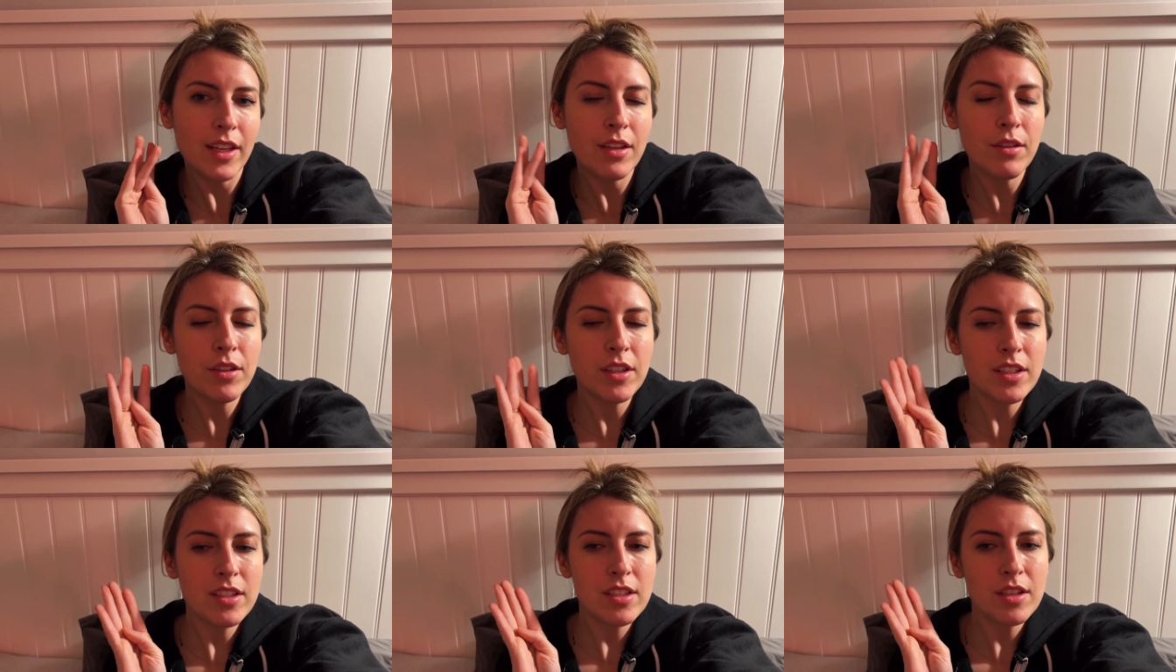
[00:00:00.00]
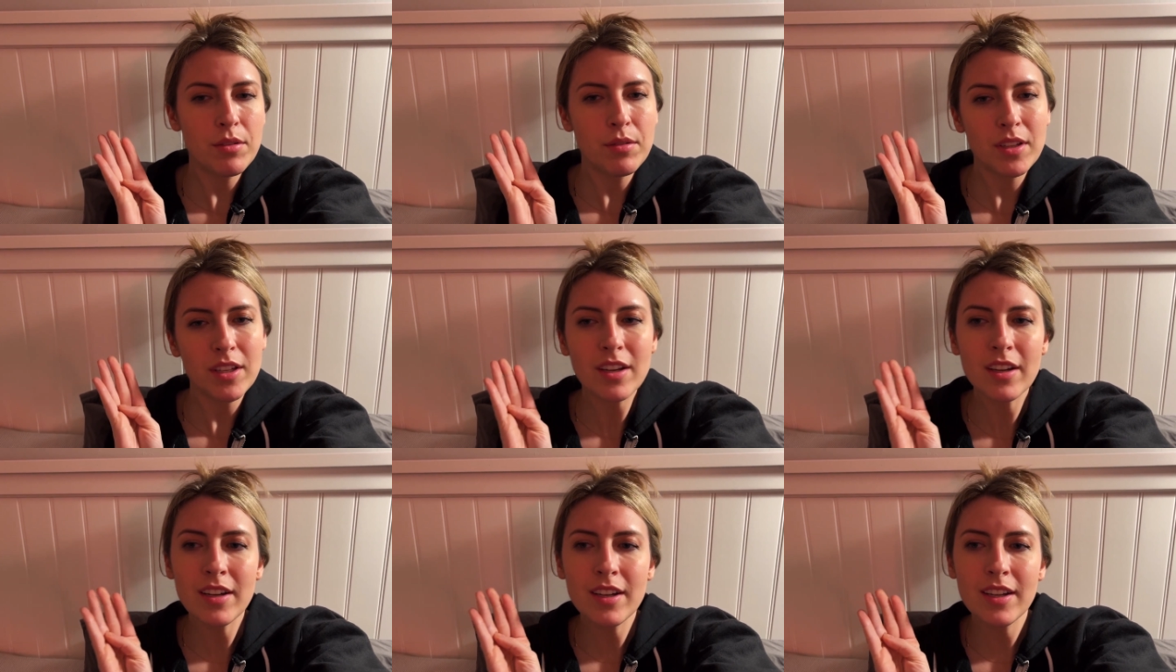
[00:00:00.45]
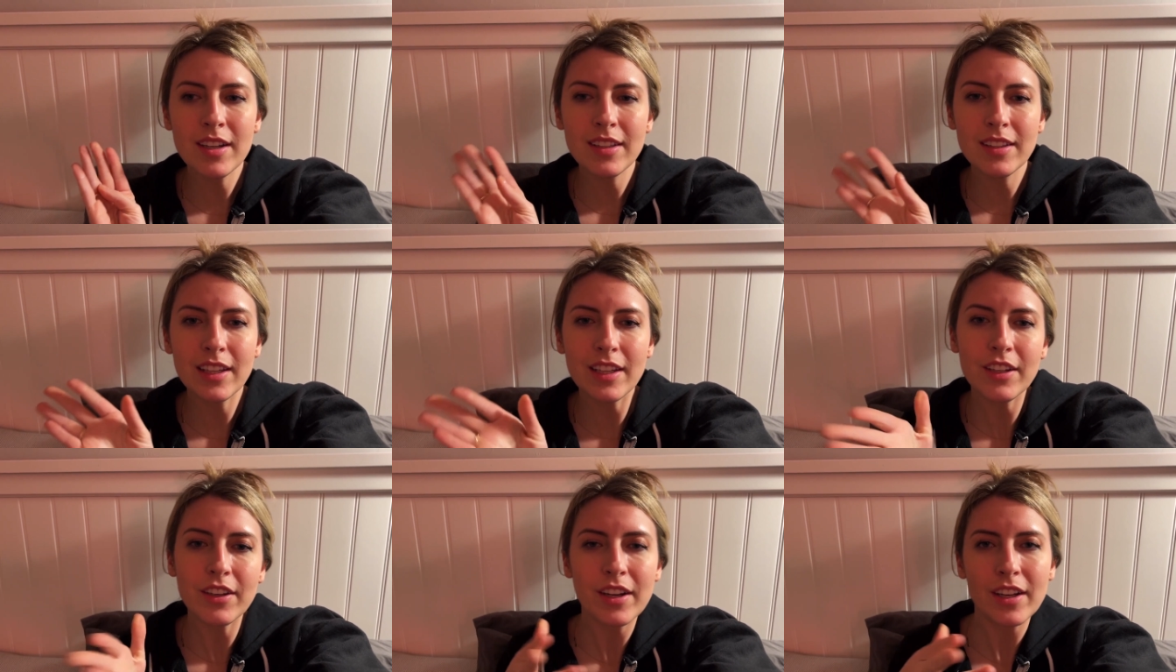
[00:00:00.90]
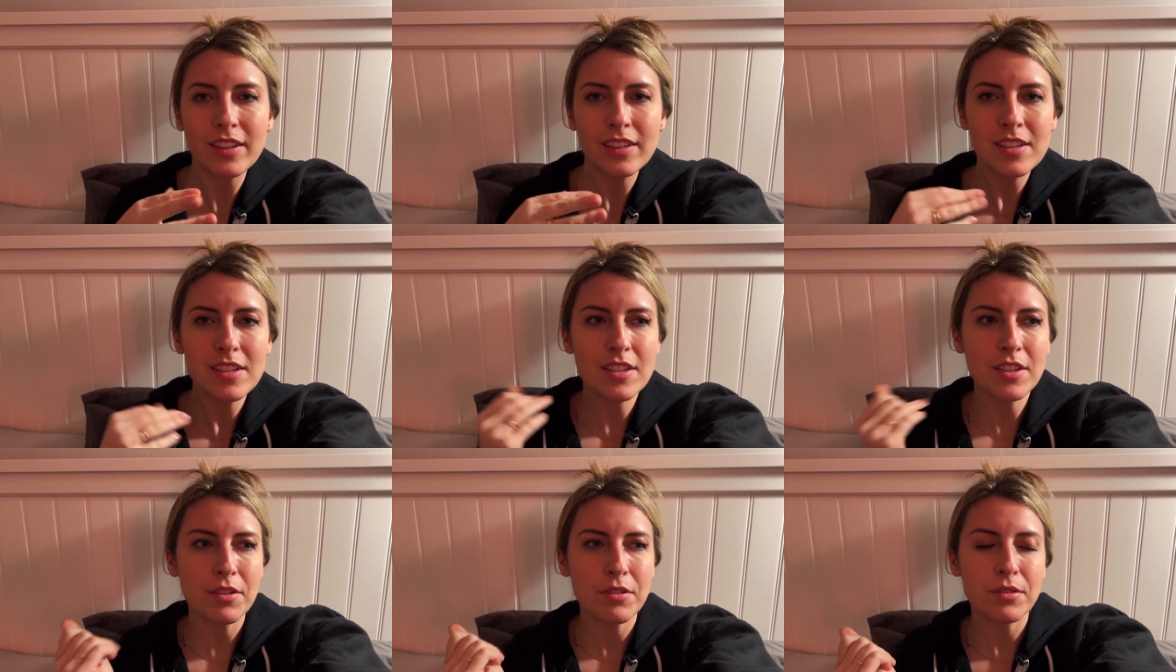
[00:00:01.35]
you look so good. Like your hair
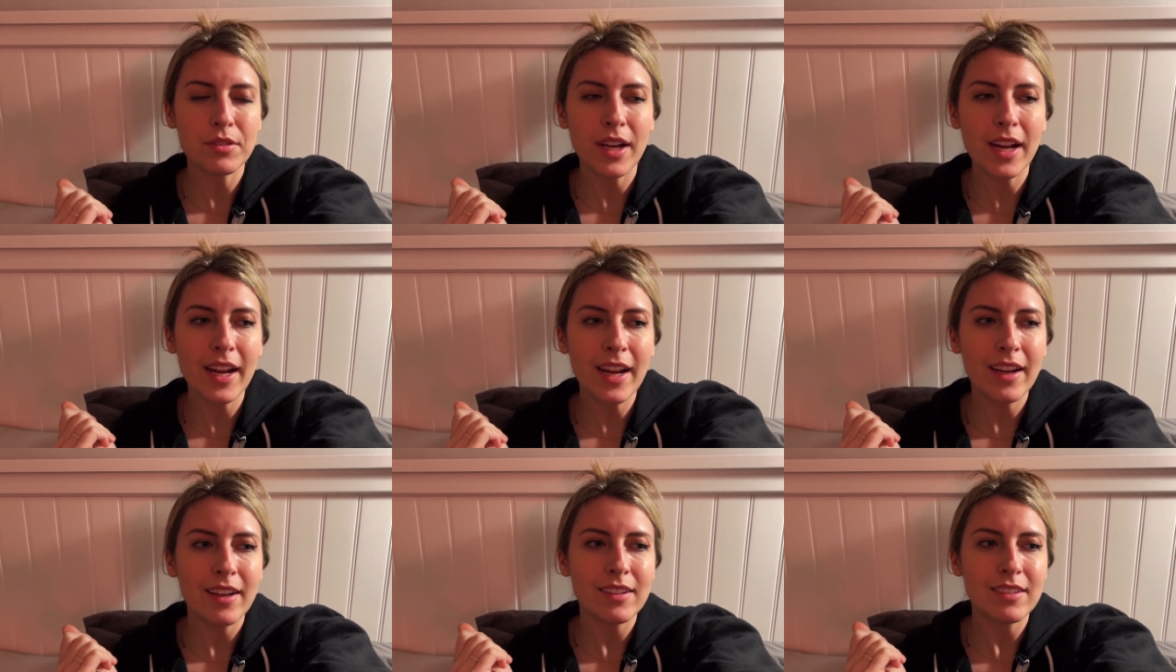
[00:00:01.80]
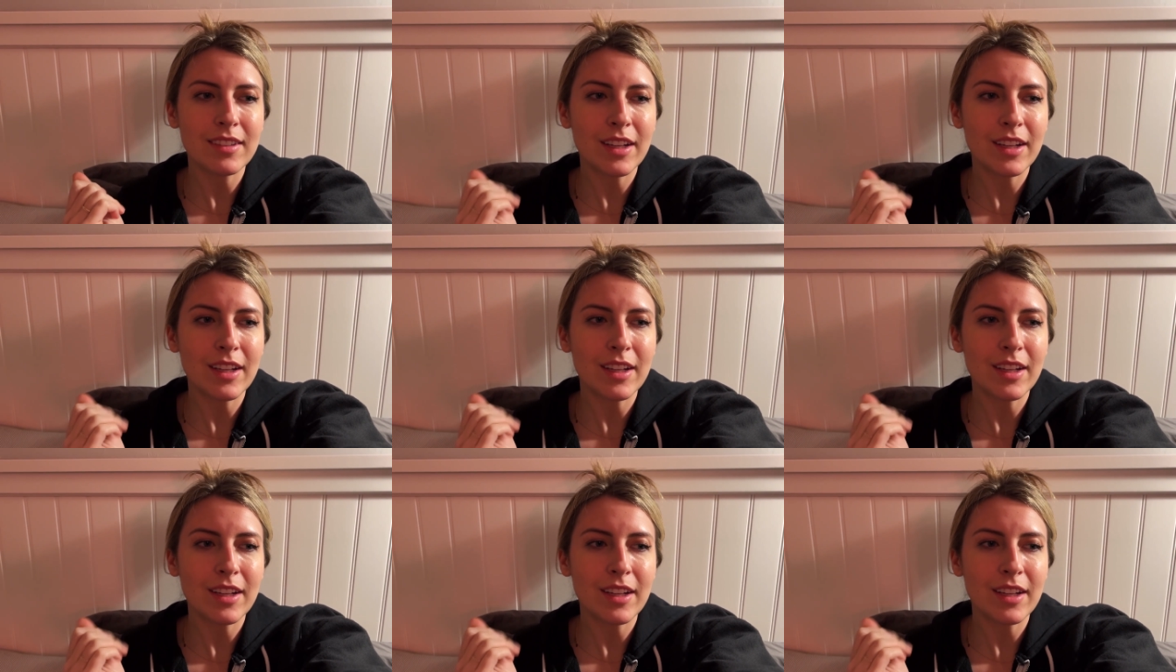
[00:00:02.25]
looks so great.